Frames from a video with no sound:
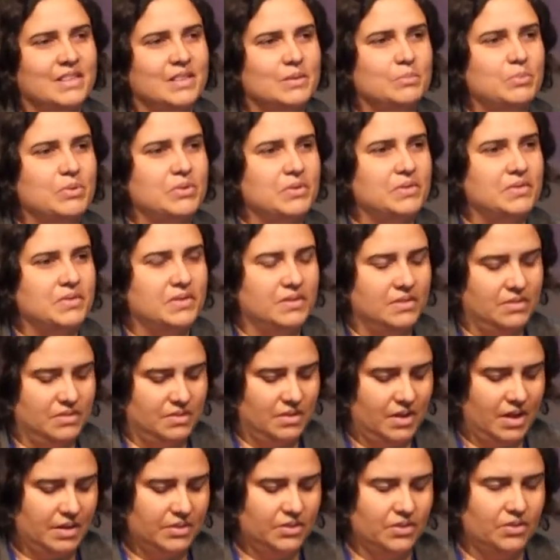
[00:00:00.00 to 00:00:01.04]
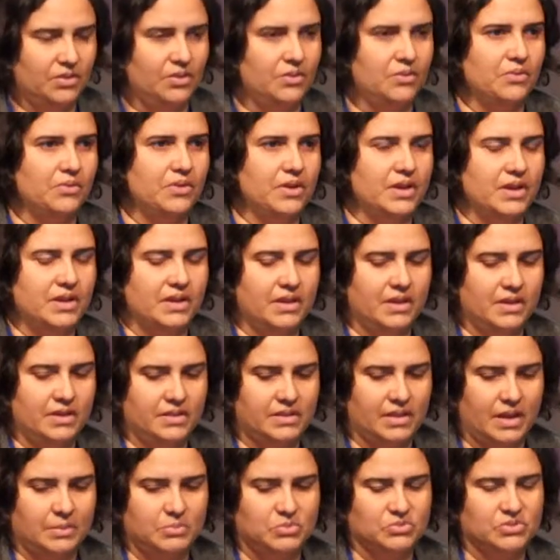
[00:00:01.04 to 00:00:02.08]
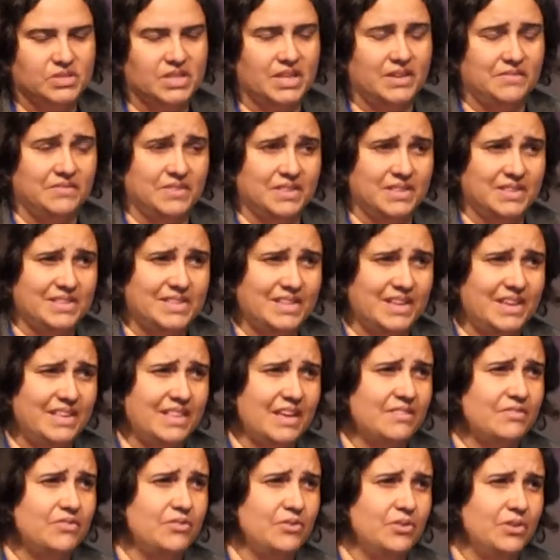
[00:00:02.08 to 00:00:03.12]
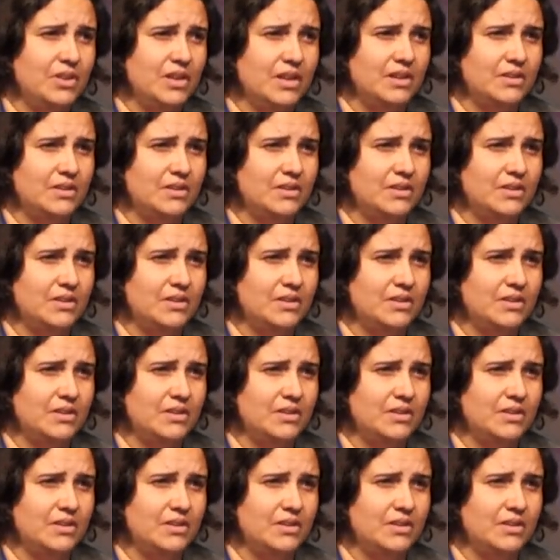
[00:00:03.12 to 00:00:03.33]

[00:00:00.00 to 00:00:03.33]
the person no longer is able to even see that food,